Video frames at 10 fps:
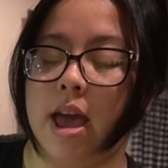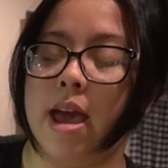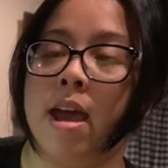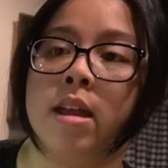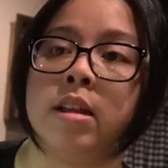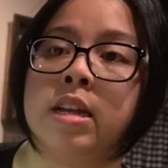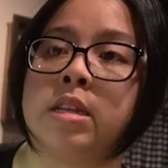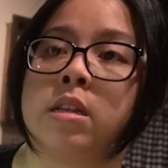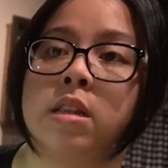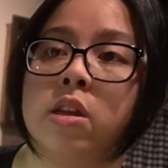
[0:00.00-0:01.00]
And
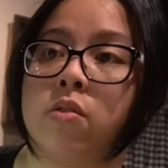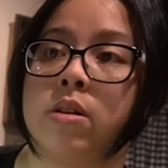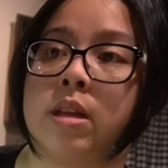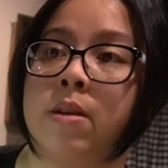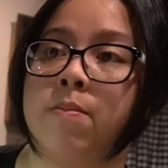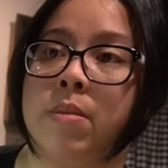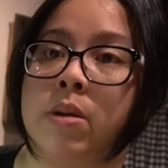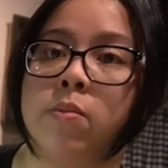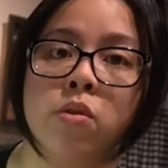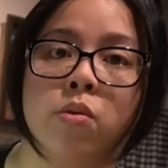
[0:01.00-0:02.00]
it's literally
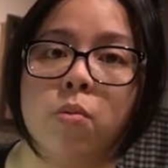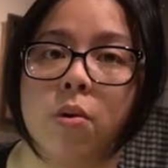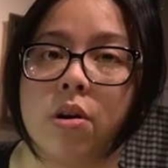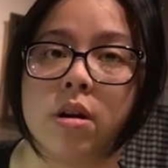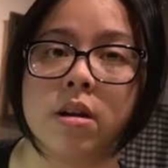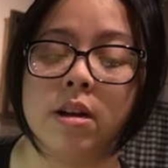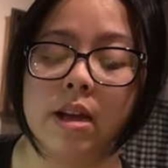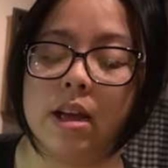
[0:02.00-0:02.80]
minimal work